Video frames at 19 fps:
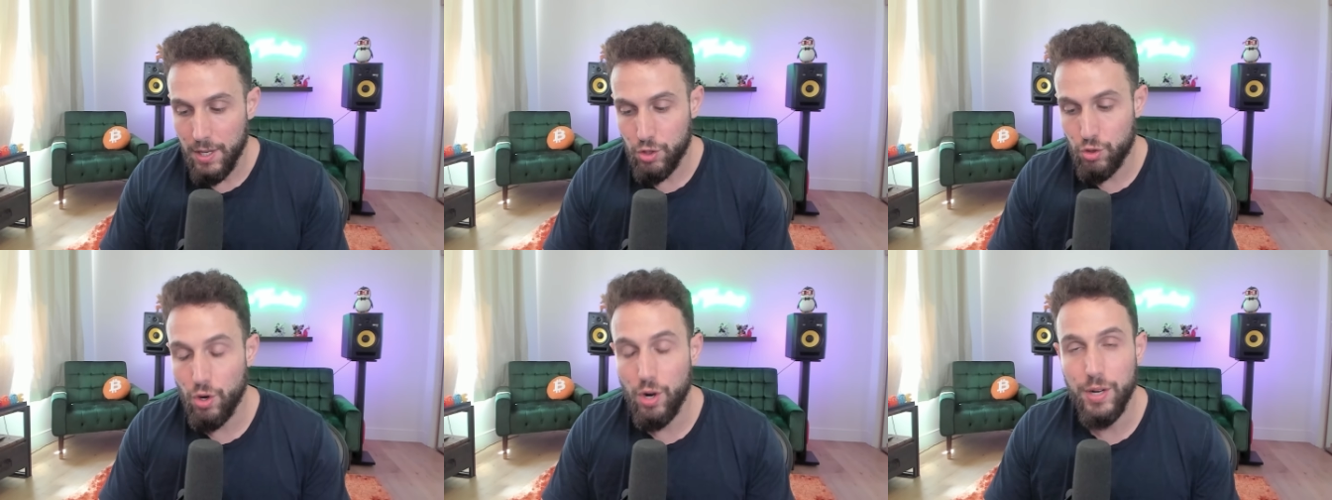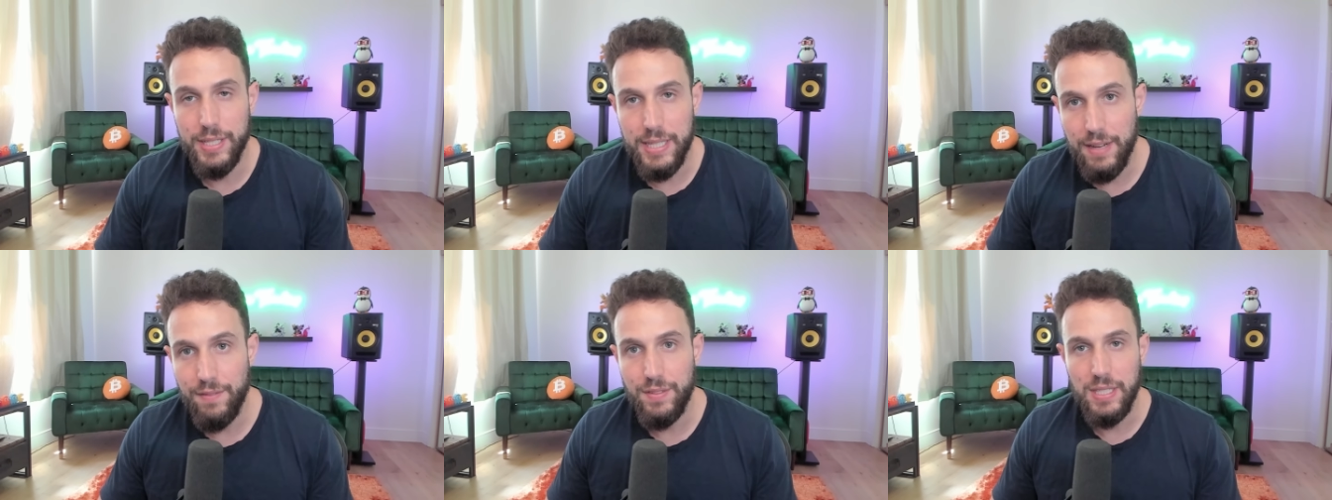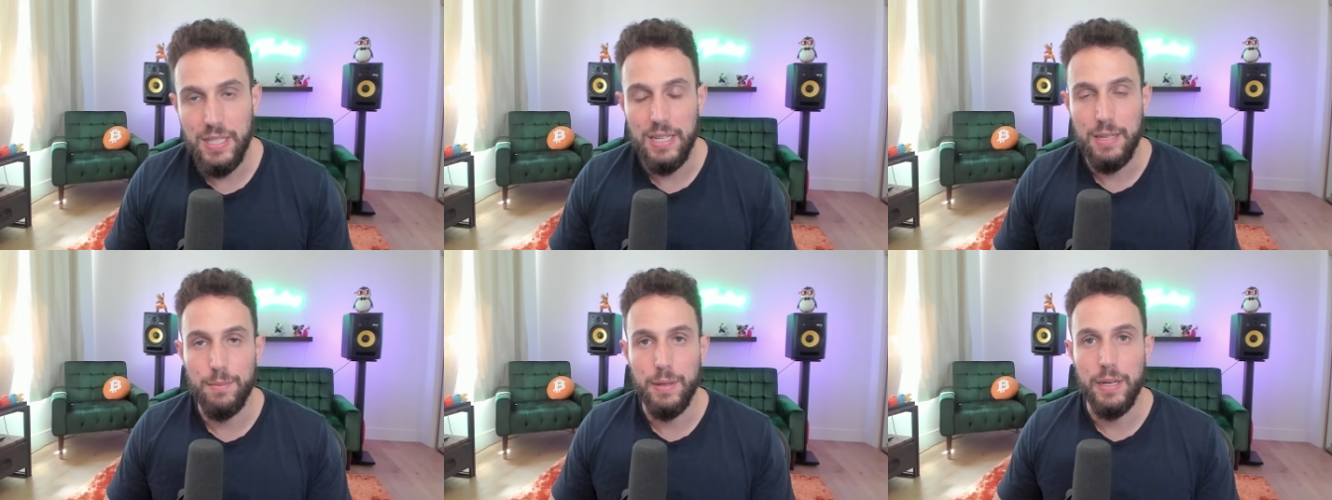strong dev
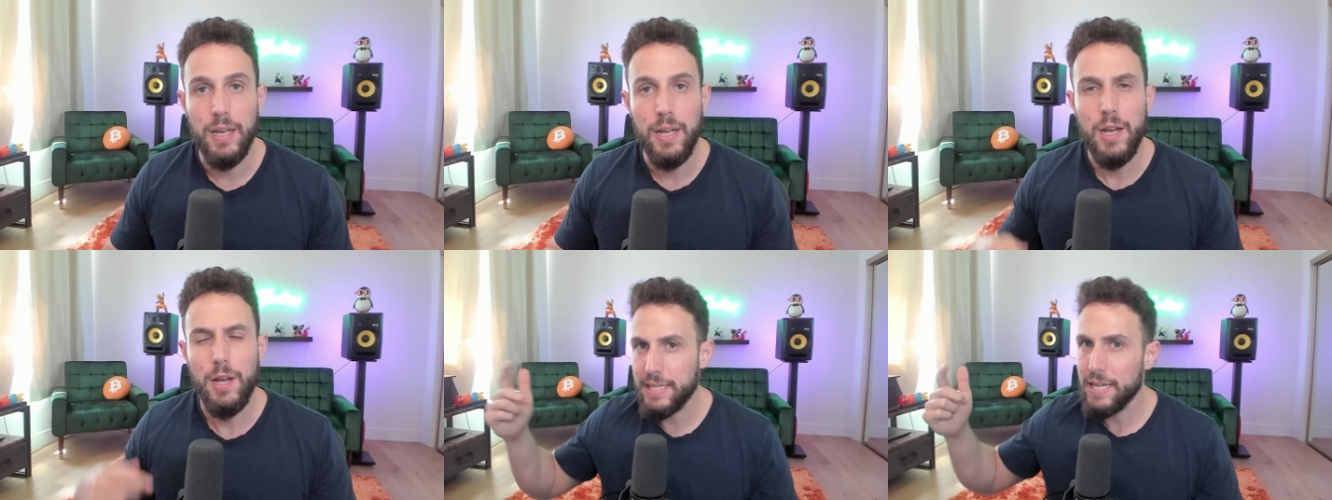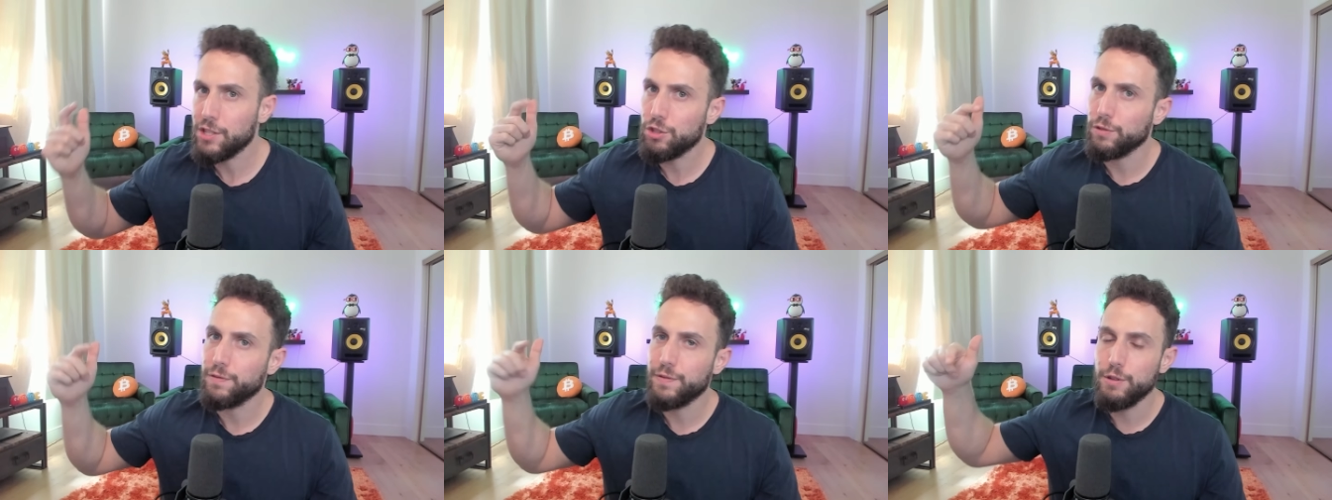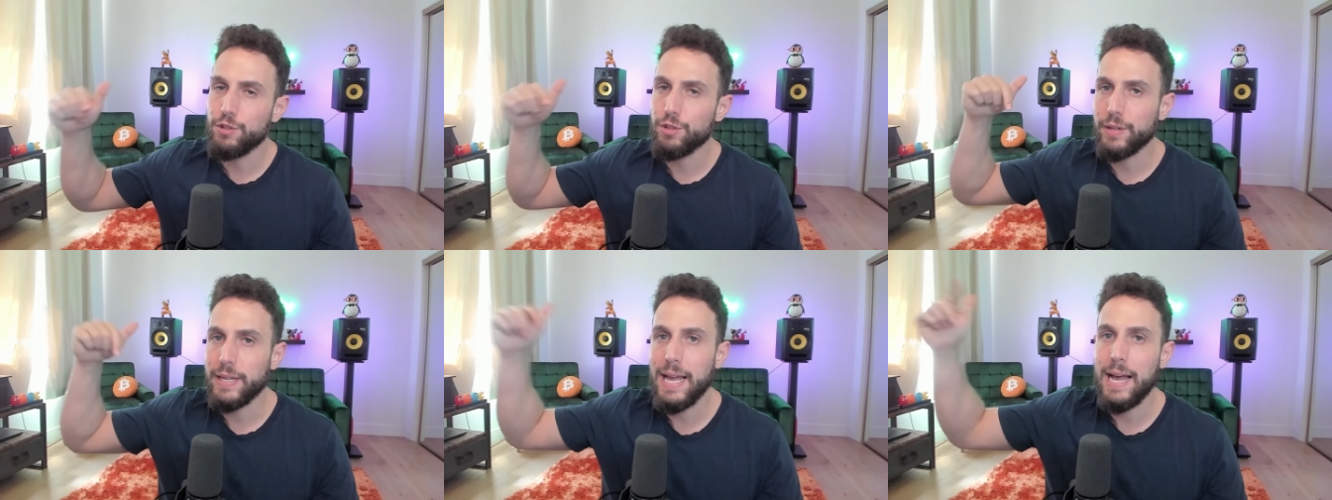team and potential
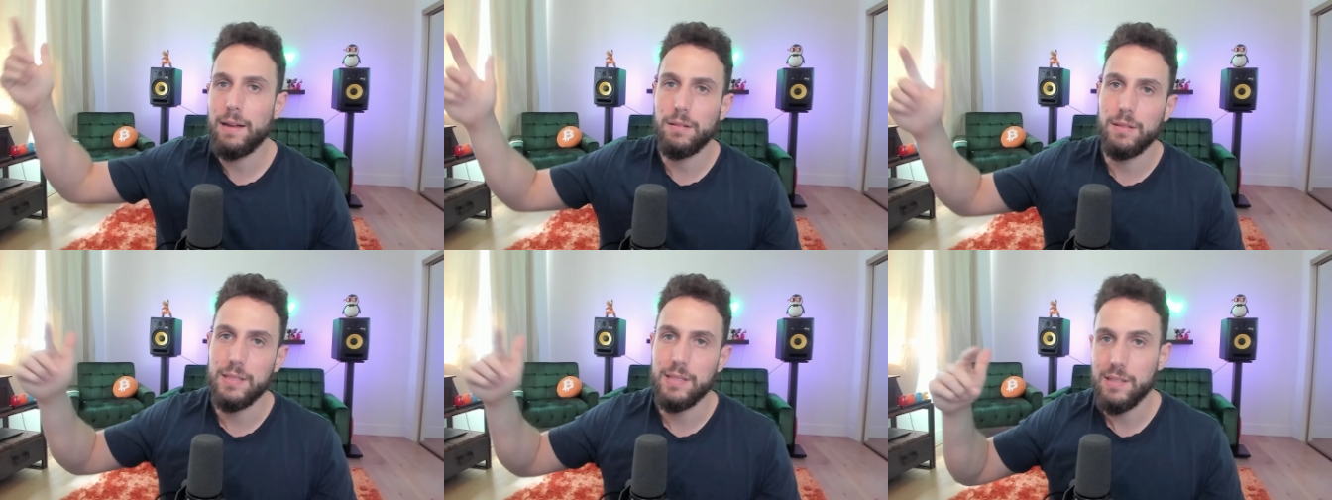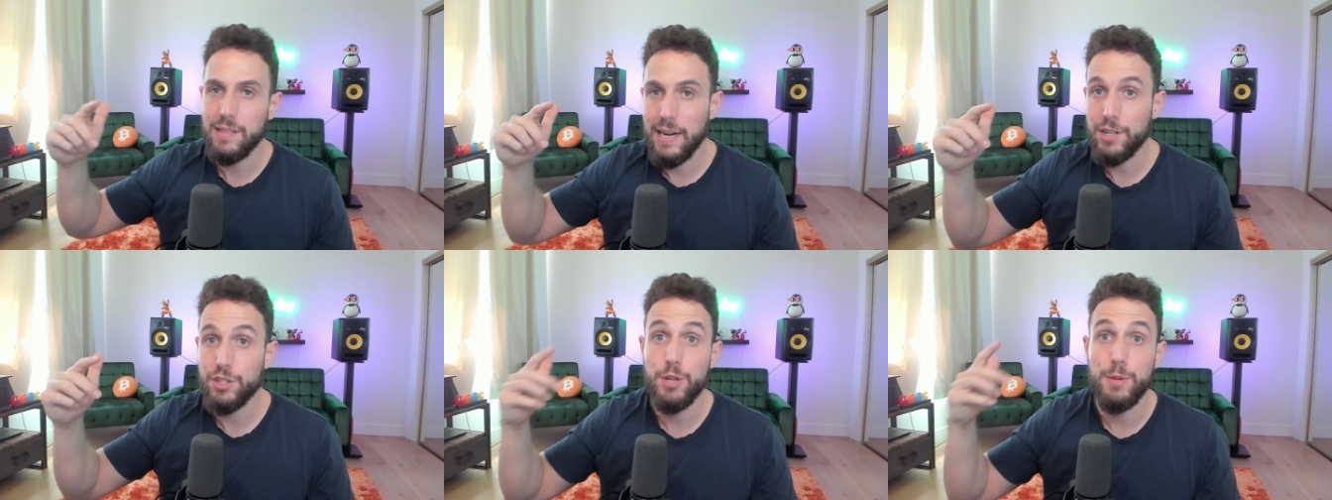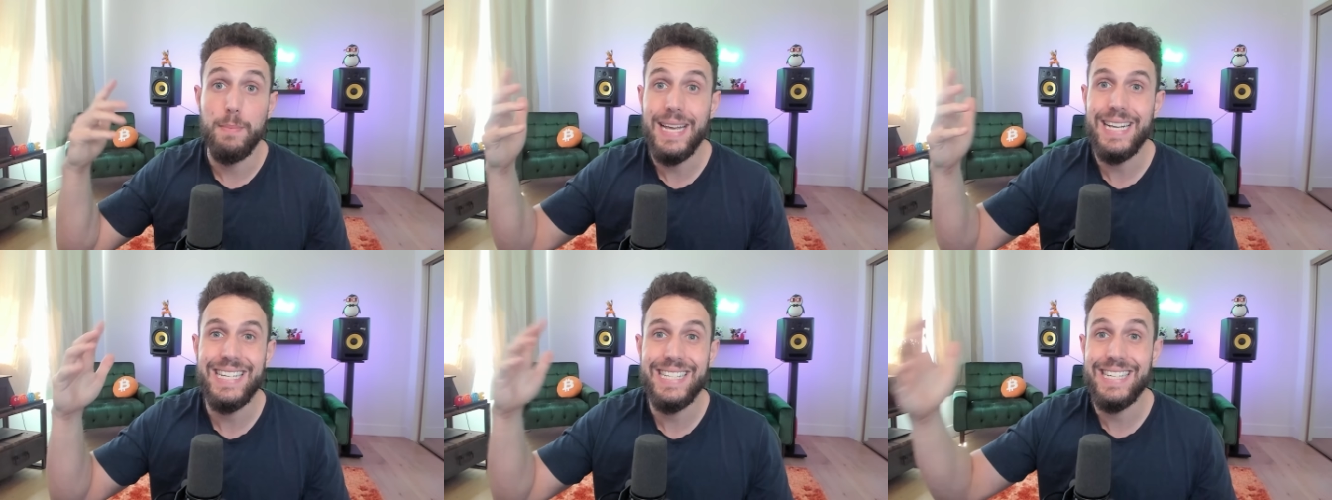future catalysts that actually
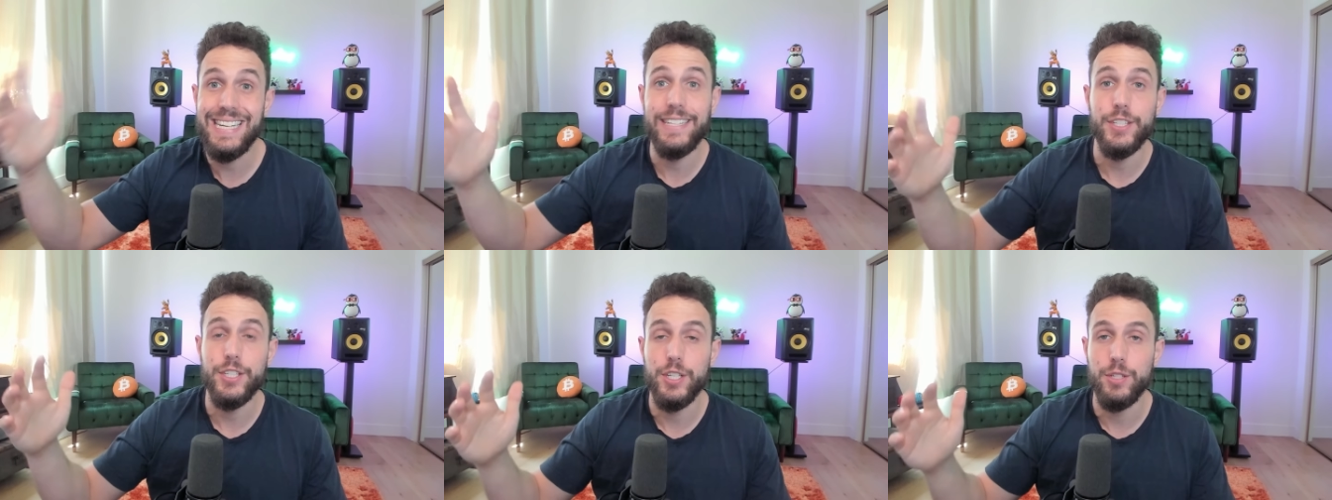make sense